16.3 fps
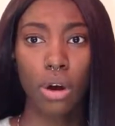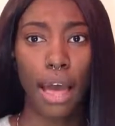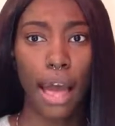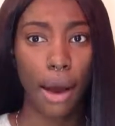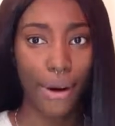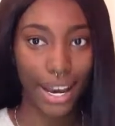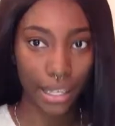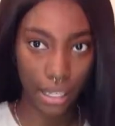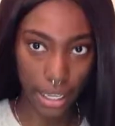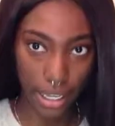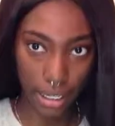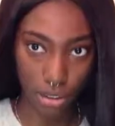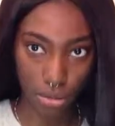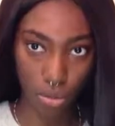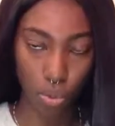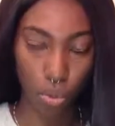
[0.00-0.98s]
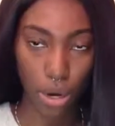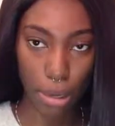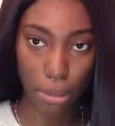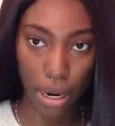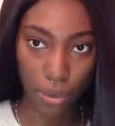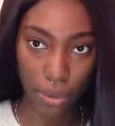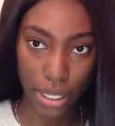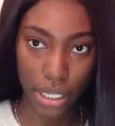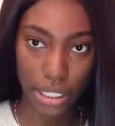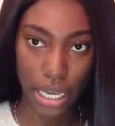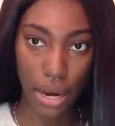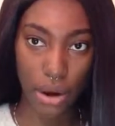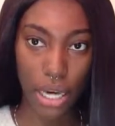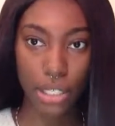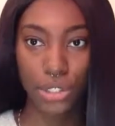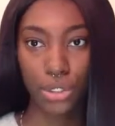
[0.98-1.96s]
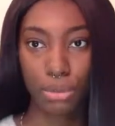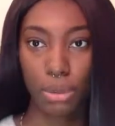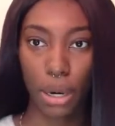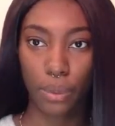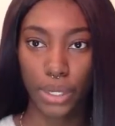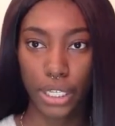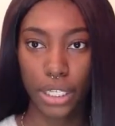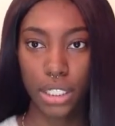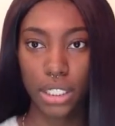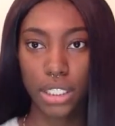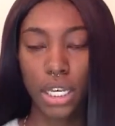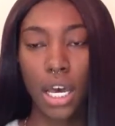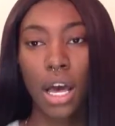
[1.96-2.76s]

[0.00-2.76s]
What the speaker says: I like wear my wigs, how I do my wigs.